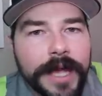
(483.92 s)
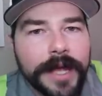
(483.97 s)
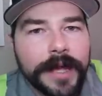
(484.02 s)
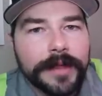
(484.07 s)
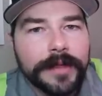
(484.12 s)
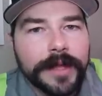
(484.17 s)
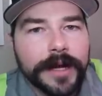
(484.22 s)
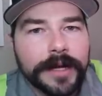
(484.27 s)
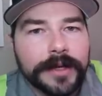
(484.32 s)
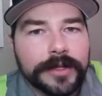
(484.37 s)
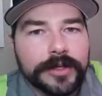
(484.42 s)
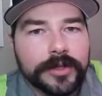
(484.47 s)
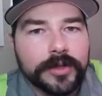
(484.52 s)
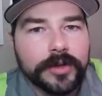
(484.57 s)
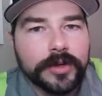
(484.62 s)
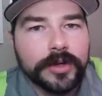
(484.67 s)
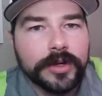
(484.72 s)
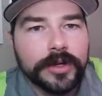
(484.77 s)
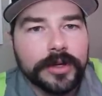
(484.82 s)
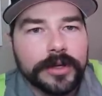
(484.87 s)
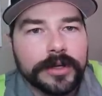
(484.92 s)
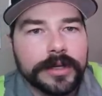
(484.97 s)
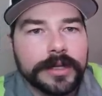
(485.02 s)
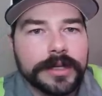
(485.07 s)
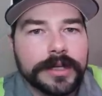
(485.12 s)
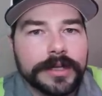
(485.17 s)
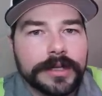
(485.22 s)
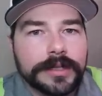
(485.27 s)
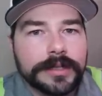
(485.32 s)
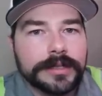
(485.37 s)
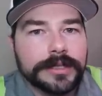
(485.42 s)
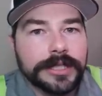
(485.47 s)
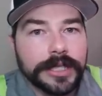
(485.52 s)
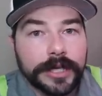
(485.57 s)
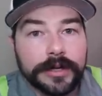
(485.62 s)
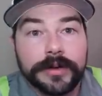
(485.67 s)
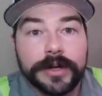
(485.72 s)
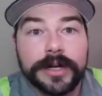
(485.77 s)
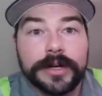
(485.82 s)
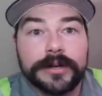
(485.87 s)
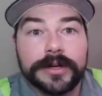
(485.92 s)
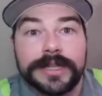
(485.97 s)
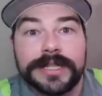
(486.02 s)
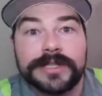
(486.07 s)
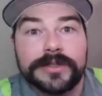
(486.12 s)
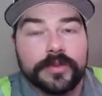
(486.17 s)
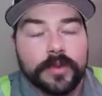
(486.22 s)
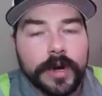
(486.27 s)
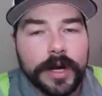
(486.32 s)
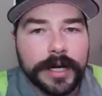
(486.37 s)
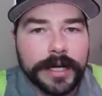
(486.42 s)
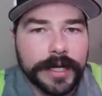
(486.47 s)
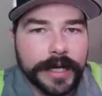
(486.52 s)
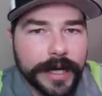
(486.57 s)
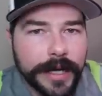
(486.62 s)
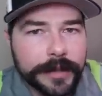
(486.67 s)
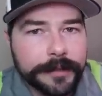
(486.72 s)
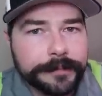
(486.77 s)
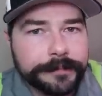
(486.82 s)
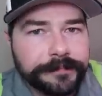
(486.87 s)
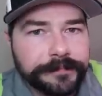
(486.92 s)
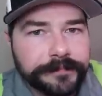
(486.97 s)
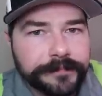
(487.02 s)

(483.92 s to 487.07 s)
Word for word: that your generator is running at,